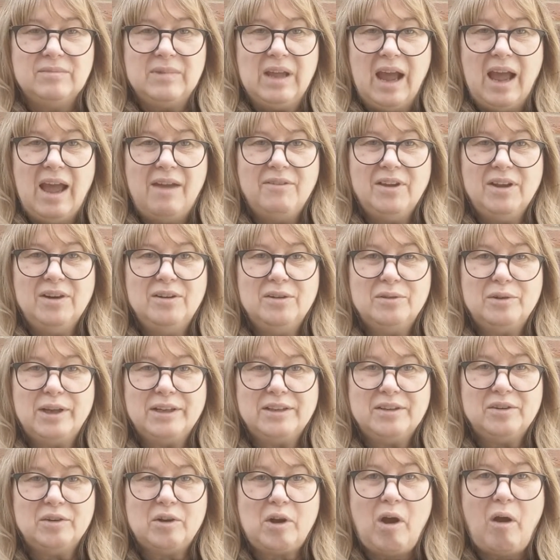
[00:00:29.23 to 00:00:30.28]
having a look
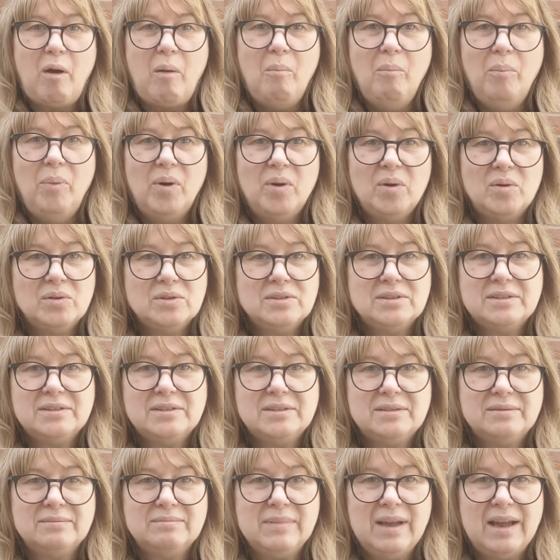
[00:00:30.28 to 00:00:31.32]
at your
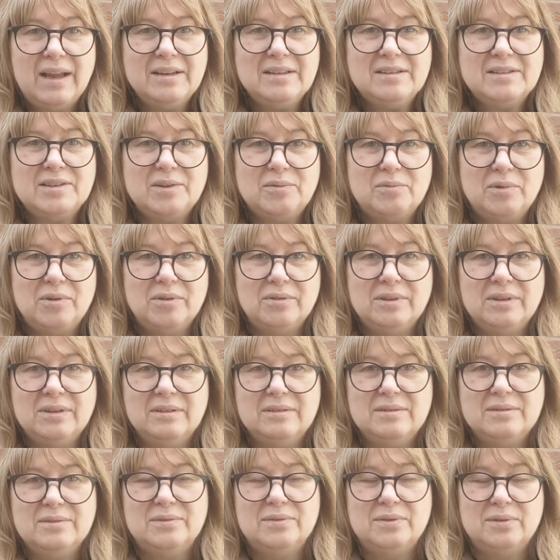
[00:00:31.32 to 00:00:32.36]
compost and so on and
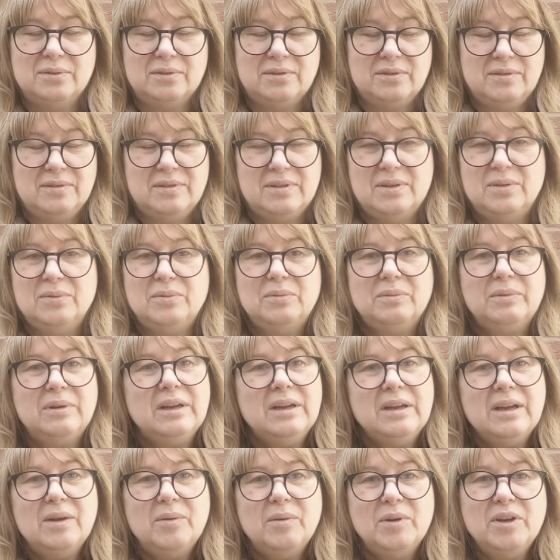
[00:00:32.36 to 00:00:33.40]
so forth. So
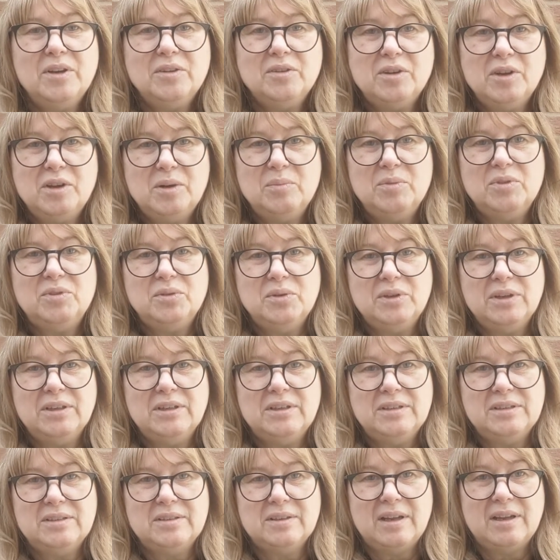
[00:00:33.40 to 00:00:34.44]
we're not going to be doing
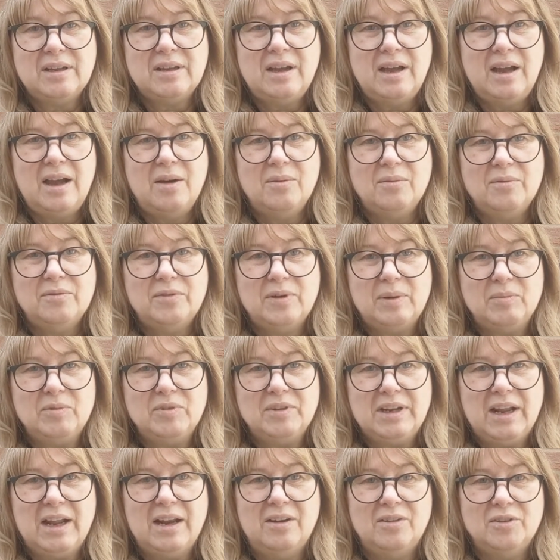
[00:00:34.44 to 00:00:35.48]
this out from
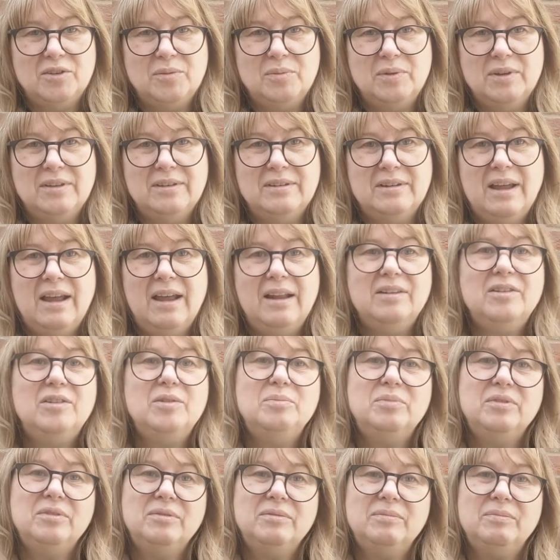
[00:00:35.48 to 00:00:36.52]
the allotment. And to
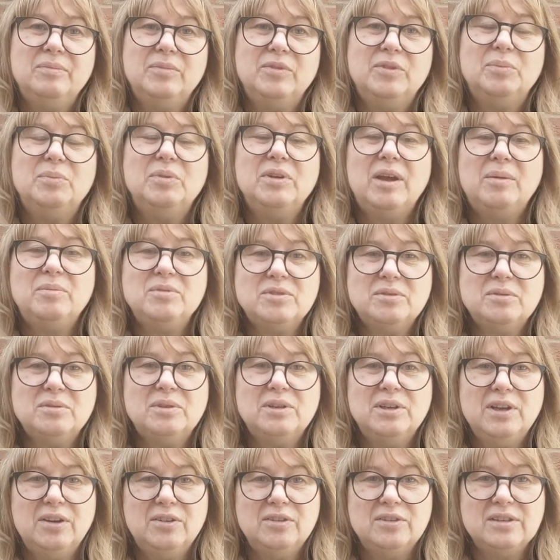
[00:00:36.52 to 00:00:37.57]
be
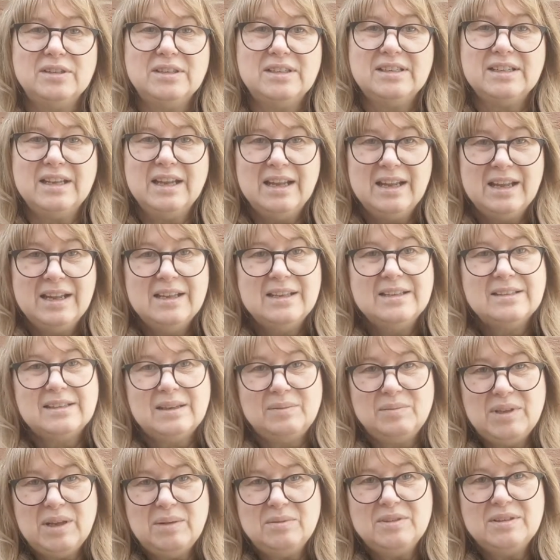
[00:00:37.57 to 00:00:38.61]
absolutely honest,
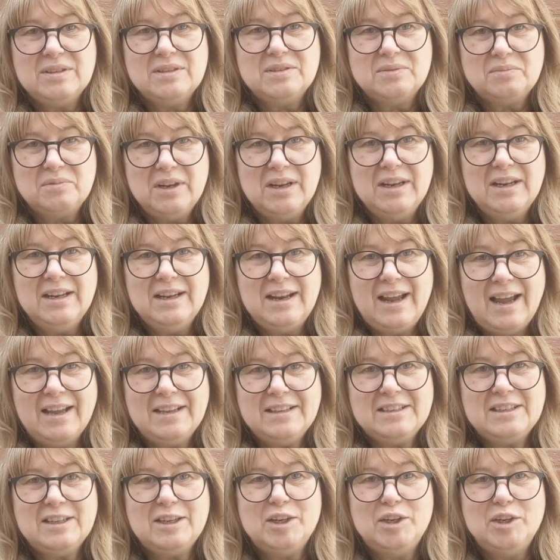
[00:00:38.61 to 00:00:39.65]
sometimes it's really
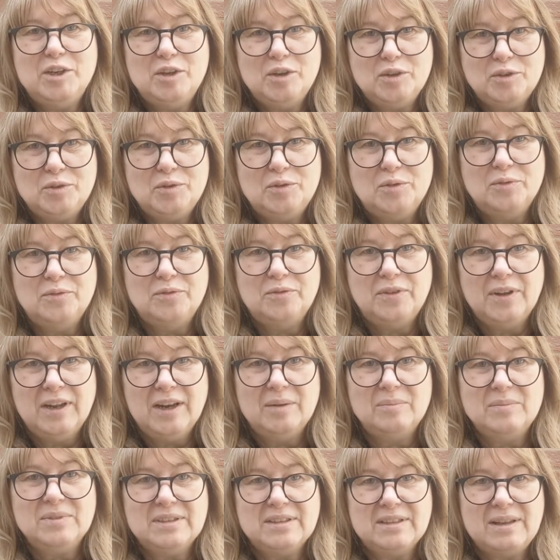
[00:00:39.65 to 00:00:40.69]
nice not to
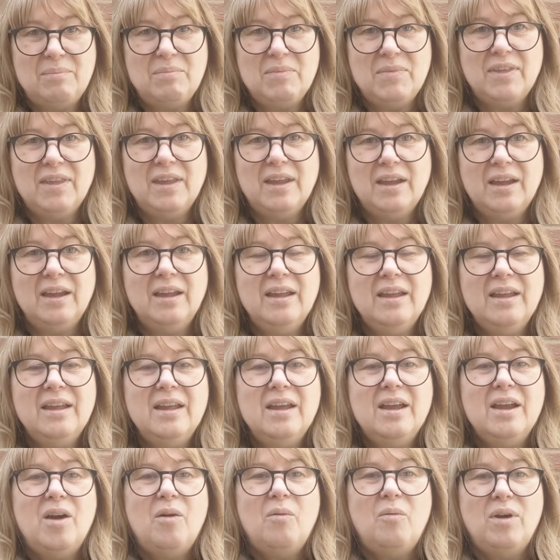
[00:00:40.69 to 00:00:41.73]
film something,
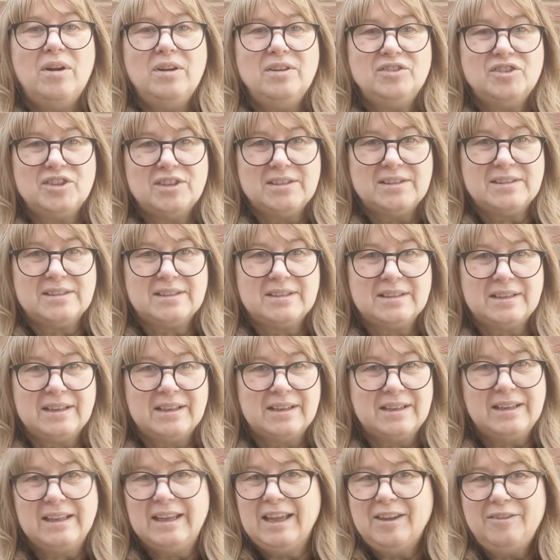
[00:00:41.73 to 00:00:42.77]
just
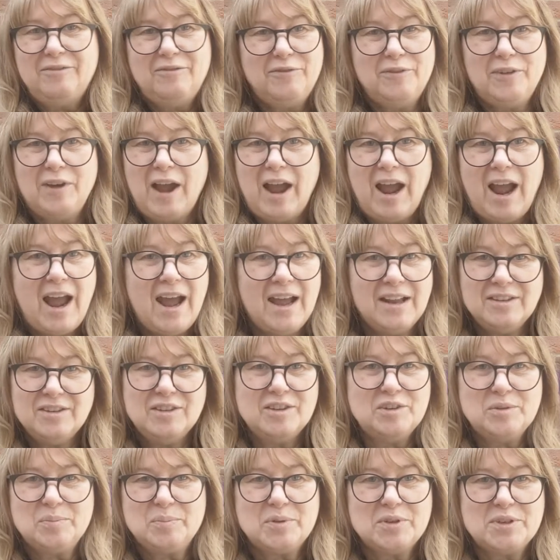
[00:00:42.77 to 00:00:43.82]
give
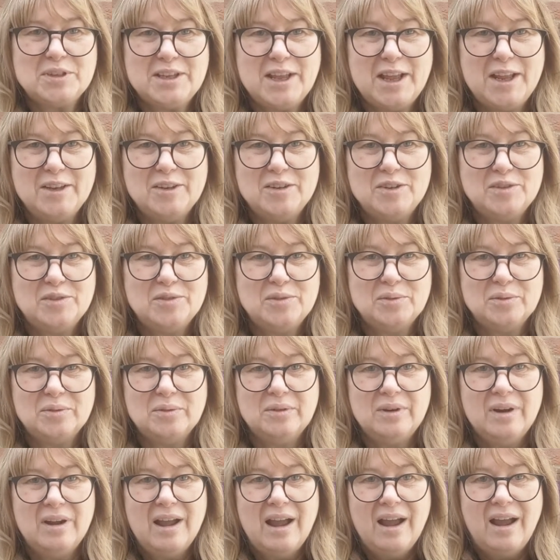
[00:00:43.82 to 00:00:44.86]
100%
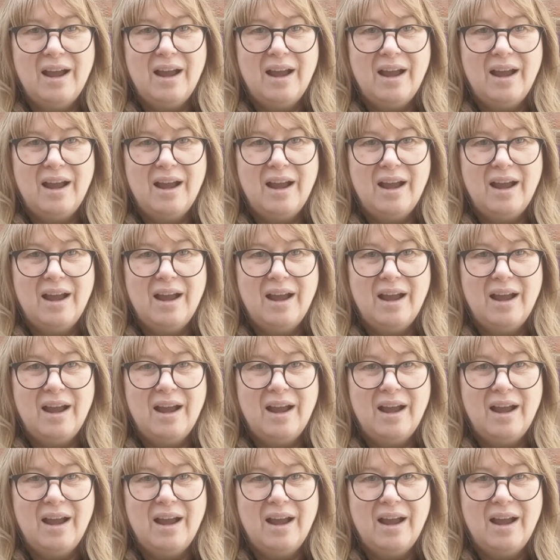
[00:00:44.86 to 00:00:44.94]
to